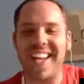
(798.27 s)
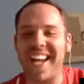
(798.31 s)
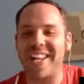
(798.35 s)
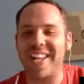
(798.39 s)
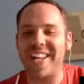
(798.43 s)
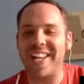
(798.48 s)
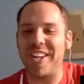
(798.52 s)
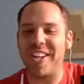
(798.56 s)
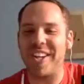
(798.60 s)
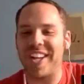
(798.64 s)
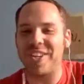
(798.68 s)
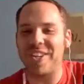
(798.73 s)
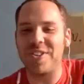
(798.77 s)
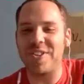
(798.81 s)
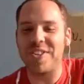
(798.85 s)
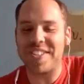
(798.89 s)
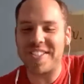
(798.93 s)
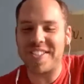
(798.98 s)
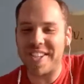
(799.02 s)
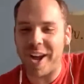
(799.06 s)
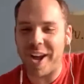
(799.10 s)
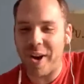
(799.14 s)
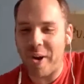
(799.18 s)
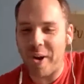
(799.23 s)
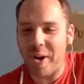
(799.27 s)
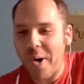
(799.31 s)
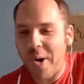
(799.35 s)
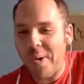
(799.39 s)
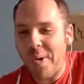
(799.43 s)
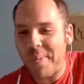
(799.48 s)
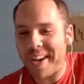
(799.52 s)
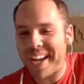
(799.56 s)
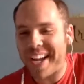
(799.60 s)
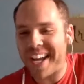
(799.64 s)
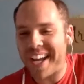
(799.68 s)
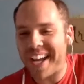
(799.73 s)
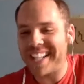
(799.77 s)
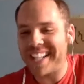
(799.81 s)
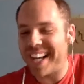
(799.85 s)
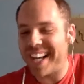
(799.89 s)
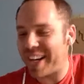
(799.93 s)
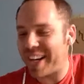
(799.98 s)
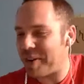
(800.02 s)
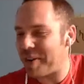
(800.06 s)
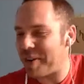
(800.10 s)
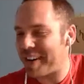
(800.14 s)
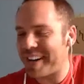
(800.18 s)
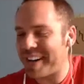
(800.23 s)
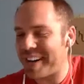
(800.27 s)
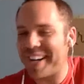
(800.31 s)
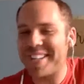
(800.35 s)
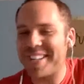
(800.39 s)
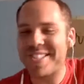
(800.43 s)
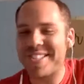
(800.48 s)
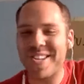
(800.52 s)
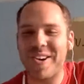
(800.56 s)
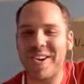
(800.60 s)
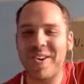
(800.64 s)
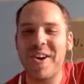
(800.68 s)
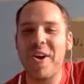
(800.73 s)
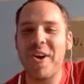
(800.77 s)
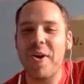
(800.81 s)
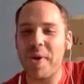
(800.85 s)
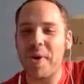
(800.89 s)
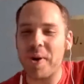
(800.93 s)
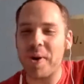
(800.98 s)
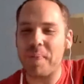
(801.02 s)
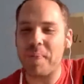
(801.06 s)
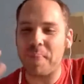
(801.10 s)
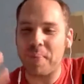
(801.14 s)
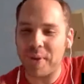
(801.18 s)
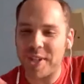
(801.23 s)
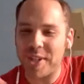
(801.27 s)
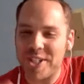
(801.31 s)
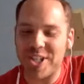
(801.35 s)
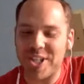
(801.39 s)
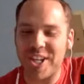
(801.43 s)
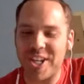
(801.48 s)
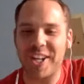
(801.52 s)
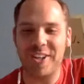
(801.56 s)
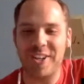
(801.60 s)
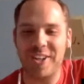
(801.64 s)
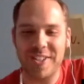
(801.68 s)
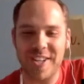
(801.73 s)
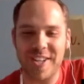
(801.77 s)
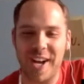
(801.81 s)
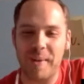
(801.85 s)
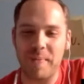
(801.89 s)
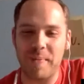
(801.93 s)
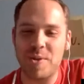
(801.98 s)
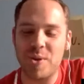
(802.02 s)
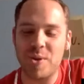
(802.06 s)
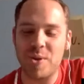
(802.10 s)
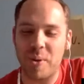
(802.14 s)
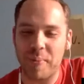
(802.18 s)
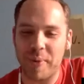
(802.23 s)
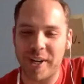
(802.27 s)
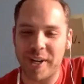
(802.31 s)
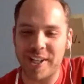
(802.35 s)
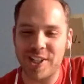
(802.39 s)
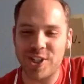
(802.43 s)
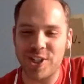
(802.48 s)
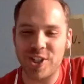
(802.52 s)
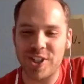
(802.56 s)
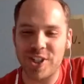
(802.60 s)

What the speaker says: and you just got home and got a lot going on, so we appreciate your time so much.